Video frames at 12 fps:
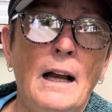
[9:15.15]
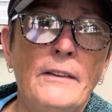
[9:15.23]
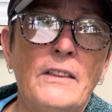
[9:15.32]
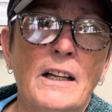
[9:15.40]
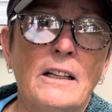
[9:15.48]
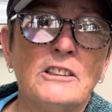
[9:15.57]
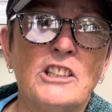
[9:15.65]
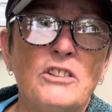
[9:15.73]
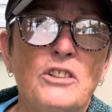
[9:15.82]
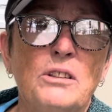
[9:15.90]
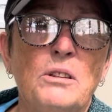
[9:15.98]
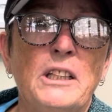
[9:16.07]
think I'll
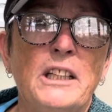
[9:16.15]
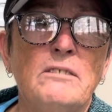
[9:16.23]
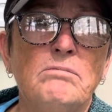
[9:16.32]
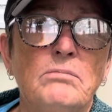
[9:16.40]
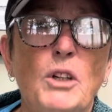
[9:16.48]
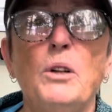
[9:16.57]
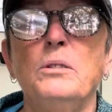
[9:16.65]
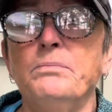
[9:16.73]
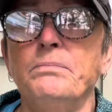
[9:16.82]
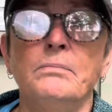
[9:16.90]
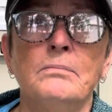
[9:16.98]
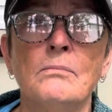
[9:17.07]
just do it. Well,
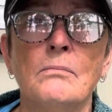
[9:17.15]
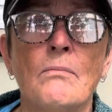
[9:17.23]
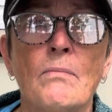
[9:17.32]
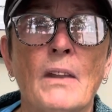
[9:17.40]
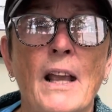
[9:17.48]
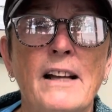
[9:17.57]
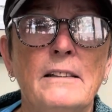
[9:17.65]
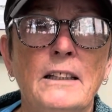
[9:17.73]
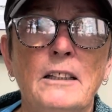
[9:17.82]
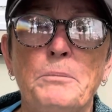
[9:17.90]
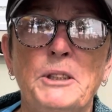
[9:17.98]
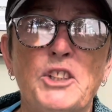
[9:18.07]

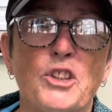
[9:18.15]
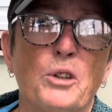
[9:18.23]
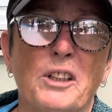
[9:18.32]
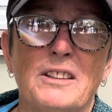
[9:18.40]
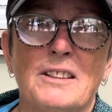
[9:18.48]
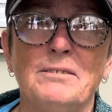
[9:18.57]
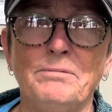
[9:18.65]
it'll be short